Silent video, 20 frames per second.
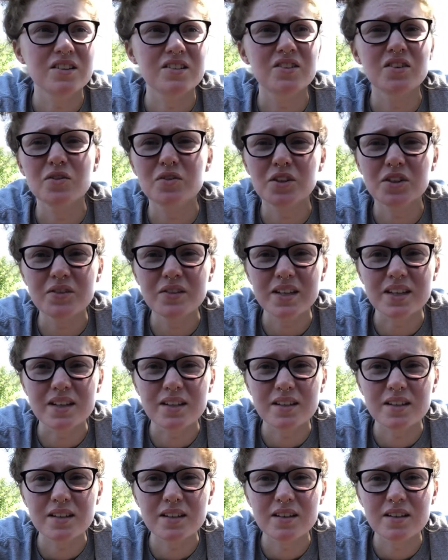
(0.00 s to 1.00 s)
Don't do it.
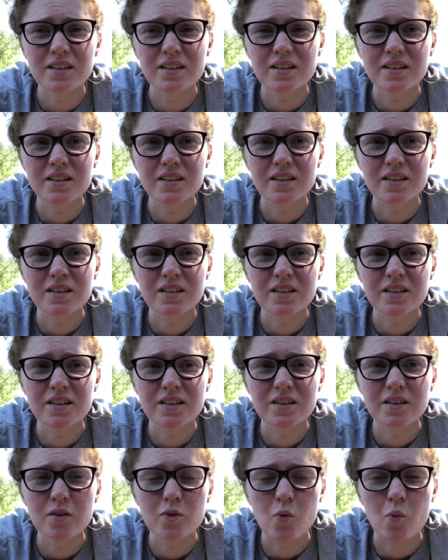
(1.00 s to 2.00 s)

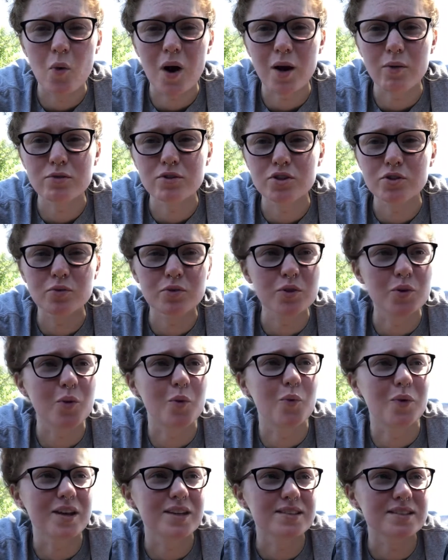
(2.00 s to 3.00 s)
Why would you want to
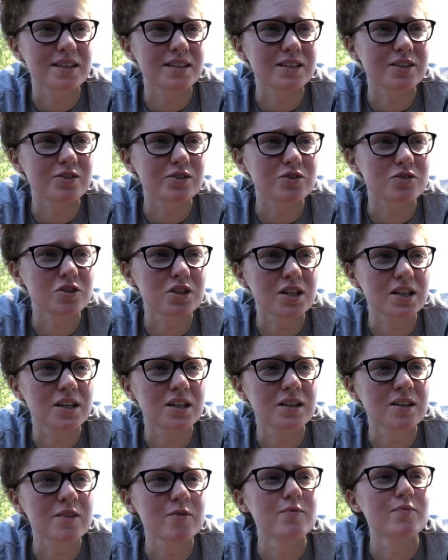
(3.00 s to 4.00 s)
waste that
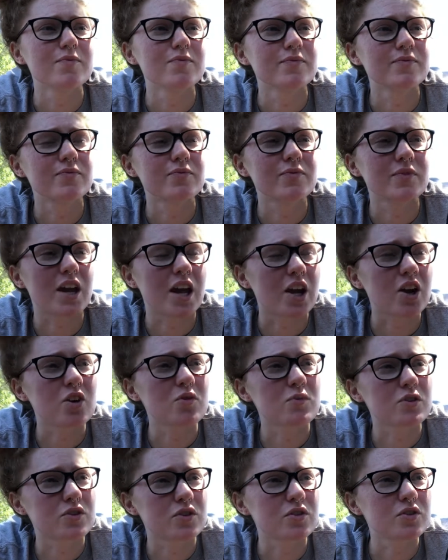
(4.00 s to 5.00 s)
energy
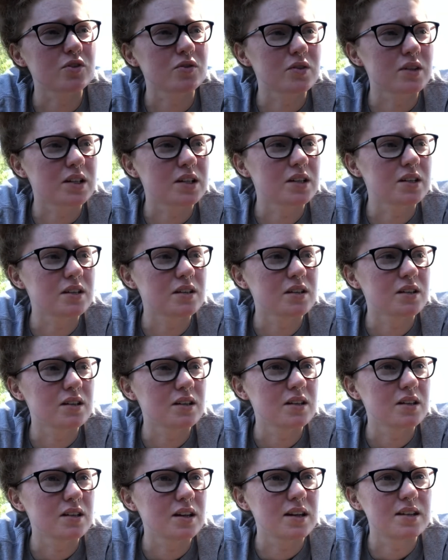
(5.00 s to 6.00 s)
caring what they're doing
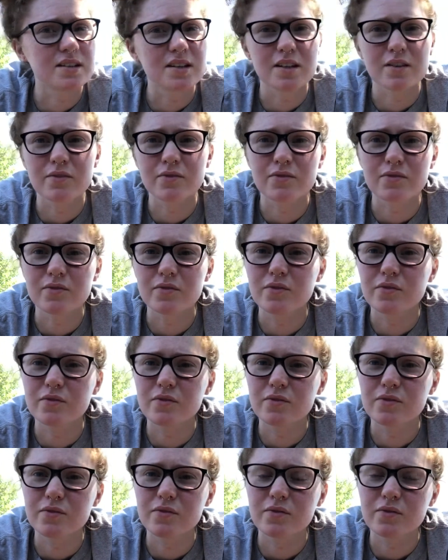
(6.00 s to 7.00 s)
instead of
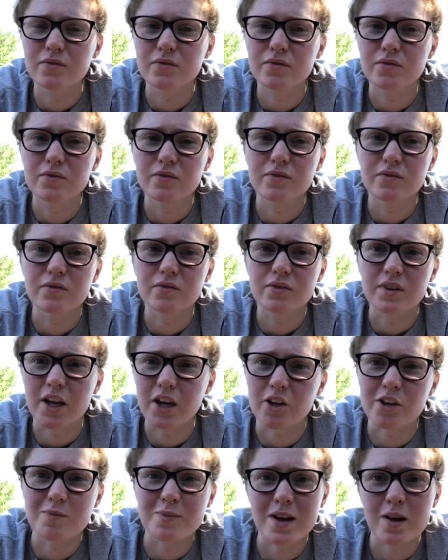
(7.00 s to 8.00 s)

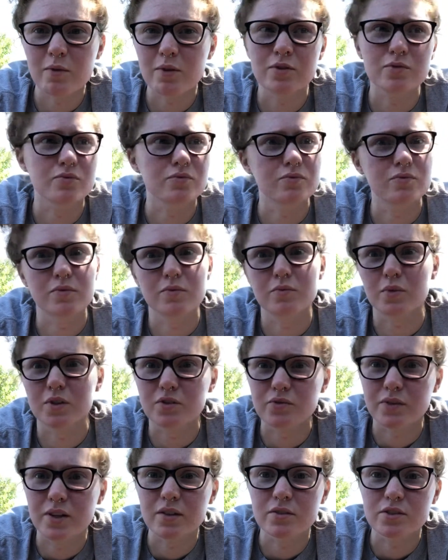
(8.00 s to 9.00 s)
caring about what's
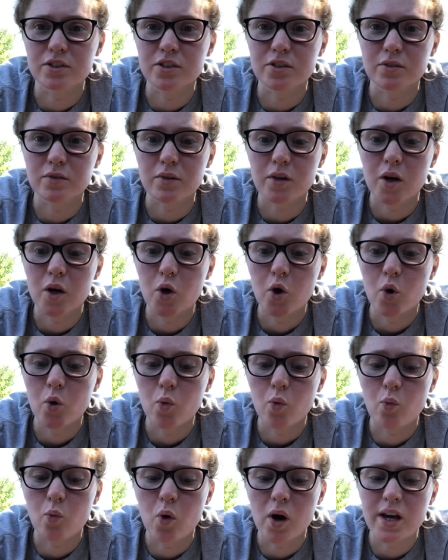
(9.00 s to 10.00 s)
what's around you?
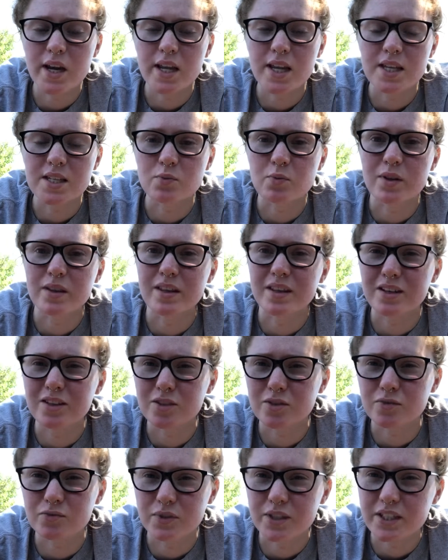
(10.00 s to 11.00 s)
What is within
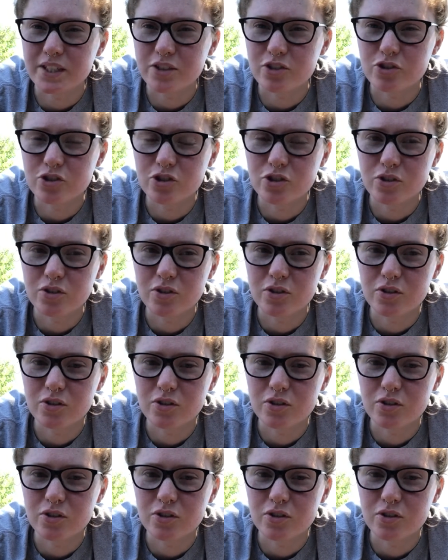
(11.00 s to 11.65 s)
your reach?